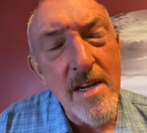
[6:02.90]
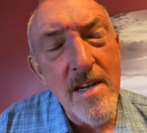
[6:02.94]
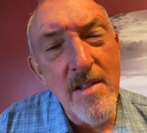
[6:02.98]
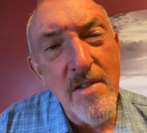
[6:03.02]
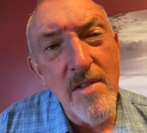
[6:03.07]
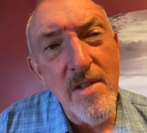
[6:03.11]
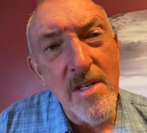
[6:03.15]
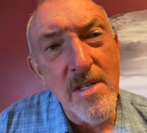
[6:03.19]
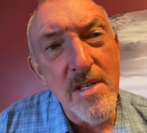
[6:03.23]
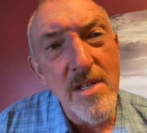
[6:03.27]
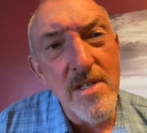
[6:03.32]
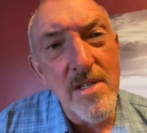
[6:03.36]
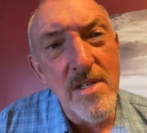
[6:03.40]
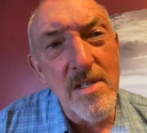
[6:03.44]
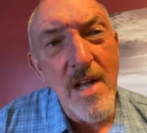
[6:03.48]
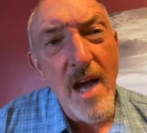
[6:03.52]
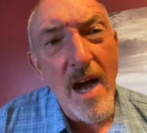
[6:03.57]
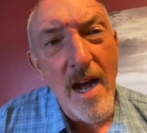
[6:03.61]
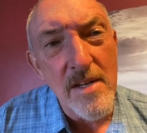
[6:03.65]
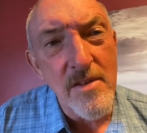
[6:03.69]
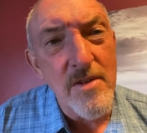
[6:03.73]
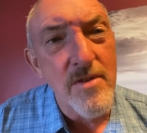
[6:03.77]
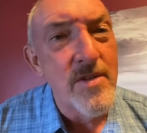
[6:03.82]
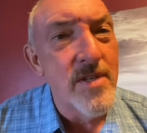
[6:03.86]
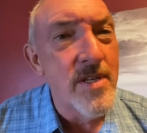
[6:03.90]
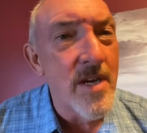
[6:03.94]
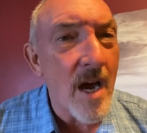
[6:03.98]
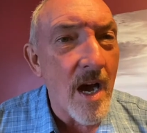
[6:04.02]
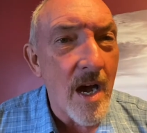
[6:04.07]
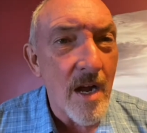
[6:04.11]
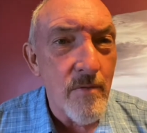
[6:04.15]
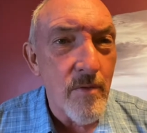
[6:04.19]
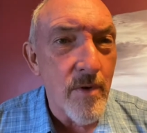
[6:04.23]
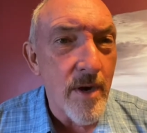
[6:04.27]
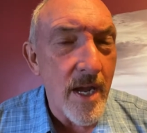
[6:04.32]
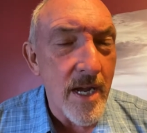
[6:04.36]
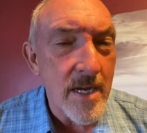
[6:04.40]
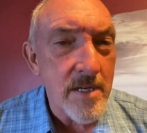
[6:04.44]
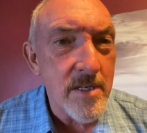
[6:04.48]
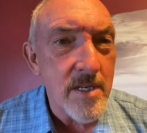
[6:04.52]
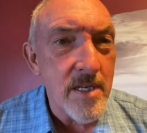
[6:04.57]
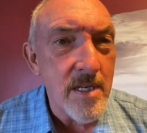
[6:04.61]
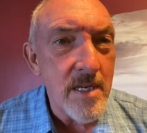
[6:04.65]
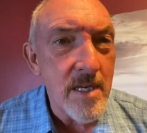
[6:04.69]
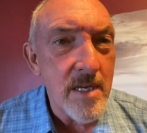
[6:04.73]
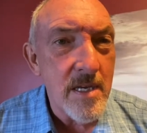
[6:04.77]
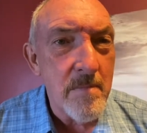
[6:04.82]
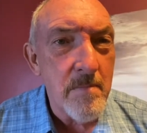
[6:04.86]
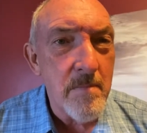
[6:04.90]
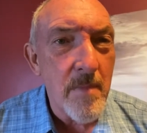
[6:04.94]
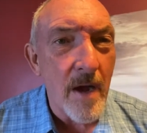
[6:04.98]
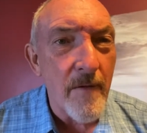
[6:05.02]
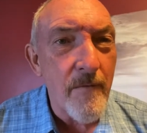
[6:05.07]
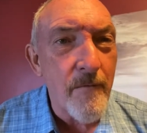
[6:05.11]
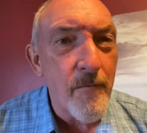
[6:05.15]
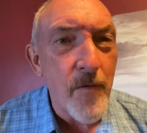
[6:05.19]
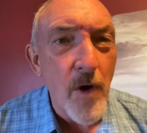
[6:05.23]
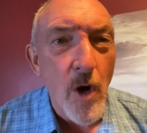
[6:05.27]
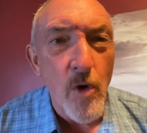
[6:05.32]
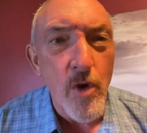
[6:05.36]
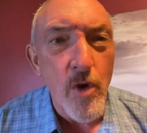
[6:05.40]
this is Dr. John Reneski. My phone